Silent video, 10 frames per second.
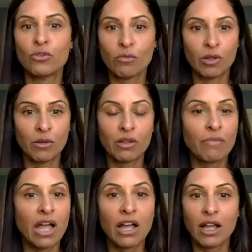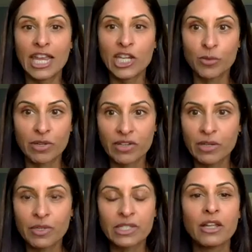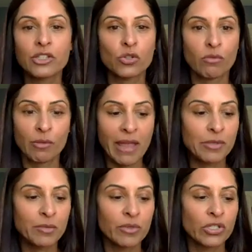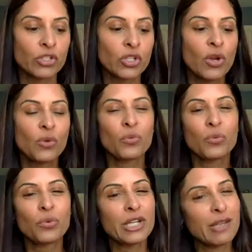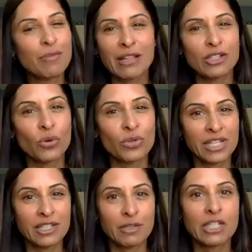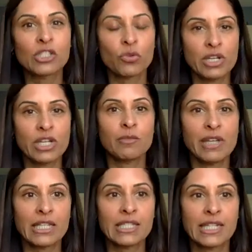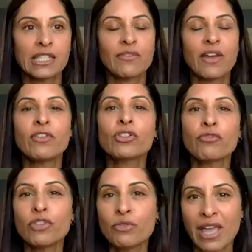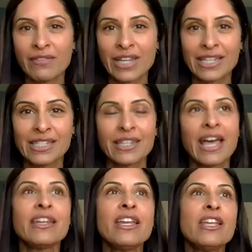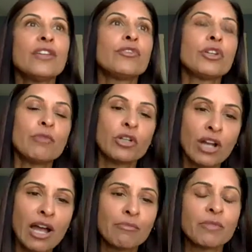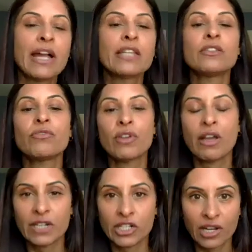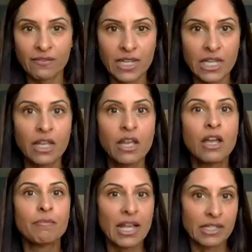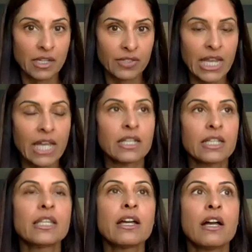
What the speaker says: normal HPV results, normal pap smear results, really probably don't need to be screened beyond 65. There's a few caveats to that. If you're immunocompromised, if you have HIV positive status,